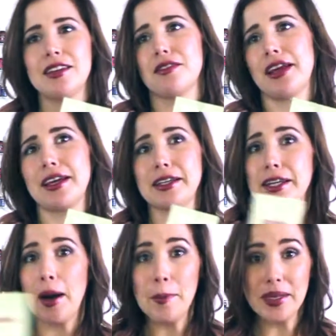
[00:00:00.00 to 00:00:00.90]
like
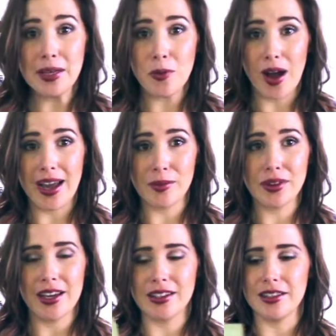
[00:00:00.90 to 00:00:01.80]
company-wide
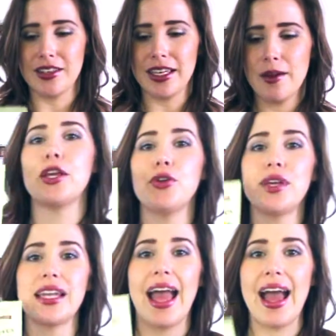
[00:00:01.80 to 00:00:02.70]
with Young Living. You
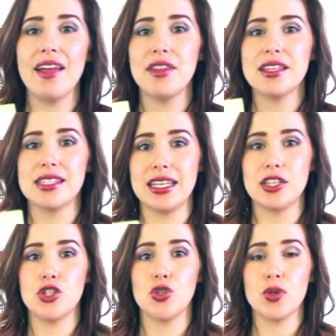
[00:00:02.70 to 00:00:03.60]
could add this
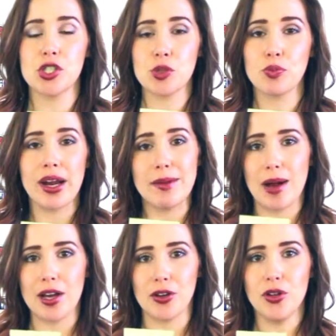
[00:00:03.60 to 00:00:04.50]
into a spray
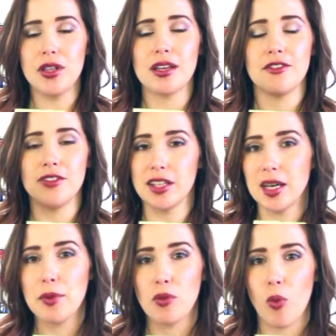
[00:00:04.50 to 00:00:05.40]
bottle, fill it
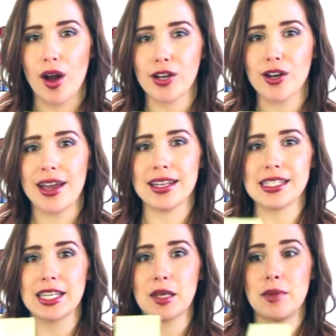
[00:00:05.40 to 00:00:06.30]
up with water, and it's
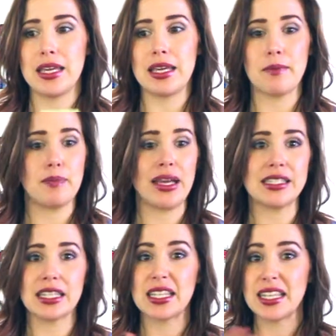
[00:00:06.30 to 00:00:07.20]
gonna be
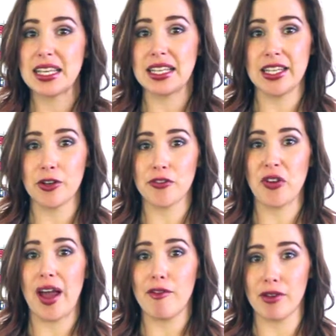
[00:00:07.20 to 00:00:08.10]
basically cleaner
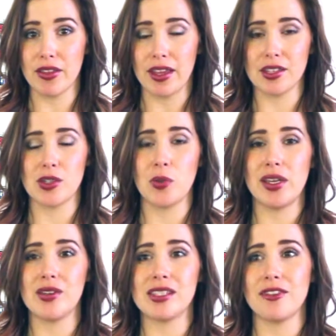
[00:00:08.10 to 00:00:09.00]
for everything. So we
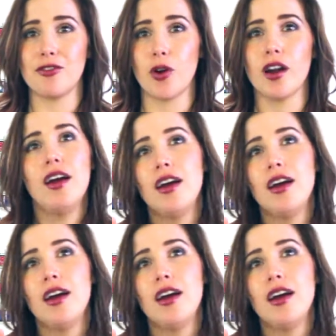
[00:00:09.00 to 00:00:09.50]
use it for